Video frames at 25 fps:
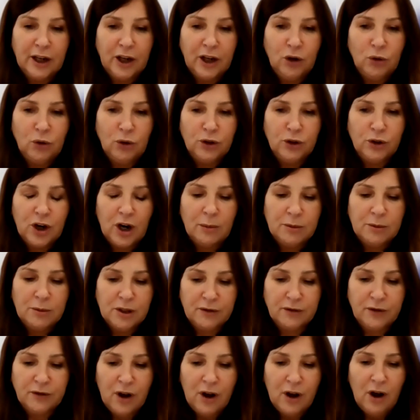you know, in terms
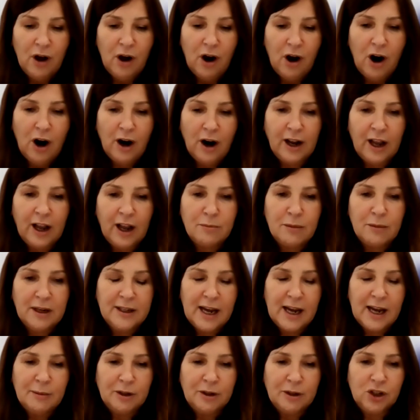of how it can be
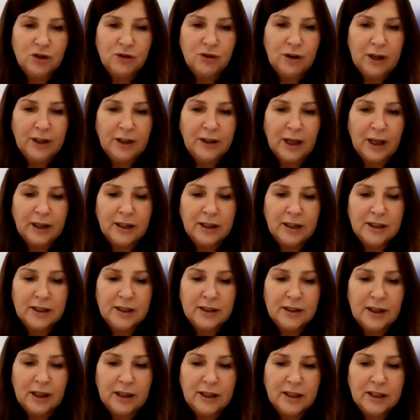demonstrated that is
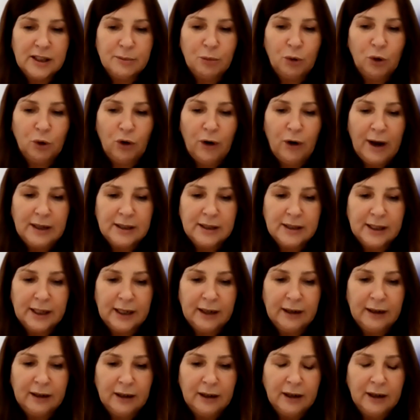that it's
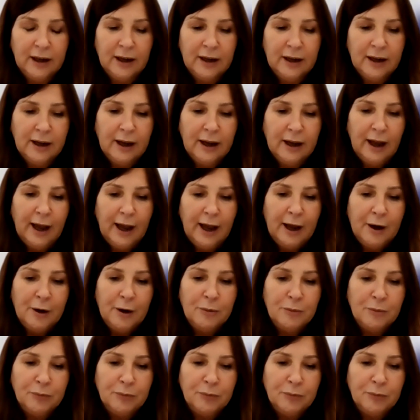progressing. Um,